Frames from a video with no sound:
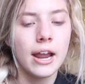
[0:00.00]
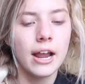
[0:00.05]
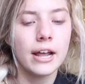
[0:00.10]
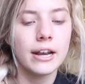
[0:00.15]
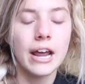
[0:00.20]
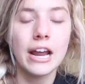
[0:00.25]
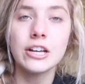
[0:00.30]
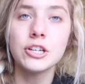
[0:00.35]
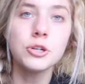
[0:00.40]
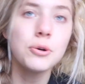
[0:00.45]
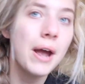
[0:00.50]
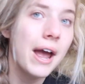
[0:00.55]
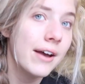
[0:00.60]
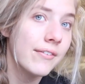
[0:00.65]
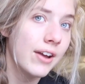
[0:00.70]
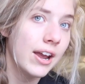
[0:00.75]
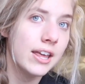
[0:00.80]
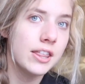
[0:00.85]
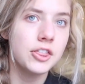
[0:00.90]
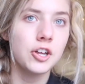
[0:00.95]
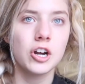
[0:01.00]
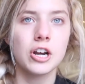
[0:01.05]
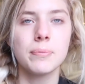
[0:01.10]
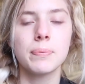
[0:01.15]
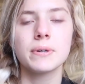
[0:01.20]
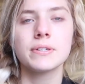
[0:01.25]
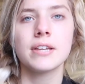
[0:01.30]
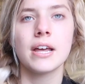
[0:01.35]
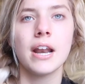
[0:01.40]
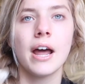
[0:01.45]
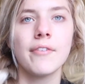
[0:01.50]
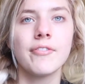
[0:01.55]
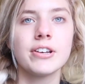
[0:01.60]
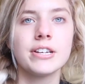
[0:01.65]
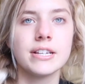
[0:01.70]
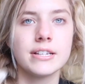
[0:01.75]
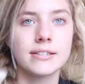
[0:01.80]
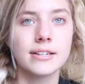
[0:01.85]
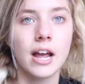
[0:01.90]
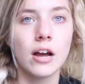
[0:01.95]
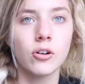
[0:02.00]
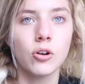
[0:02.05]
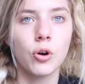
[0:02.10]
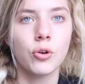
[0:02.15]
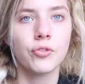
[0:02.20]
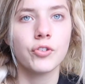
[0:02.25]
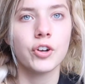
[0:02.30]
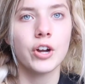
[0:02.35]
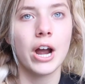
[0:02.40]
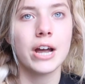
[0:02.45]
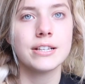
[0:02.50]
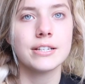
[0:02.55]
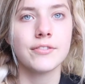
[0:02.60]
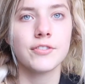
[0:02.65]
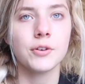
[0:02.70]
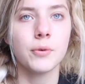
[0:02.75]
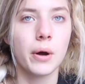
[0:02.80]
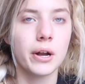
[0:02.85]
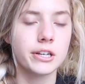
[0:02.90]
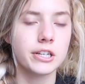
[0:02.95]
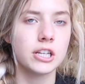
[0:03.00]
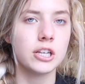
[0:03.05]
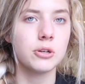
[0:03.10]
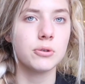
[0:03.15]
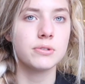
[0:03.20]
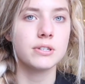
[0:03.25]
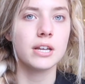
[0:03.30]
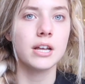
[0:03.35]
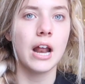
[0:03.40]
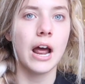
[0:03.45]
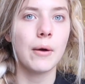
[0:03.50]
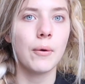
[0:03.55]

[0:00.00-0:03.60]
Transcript: And I do have a 30% off discount code for you guys if you want to use it.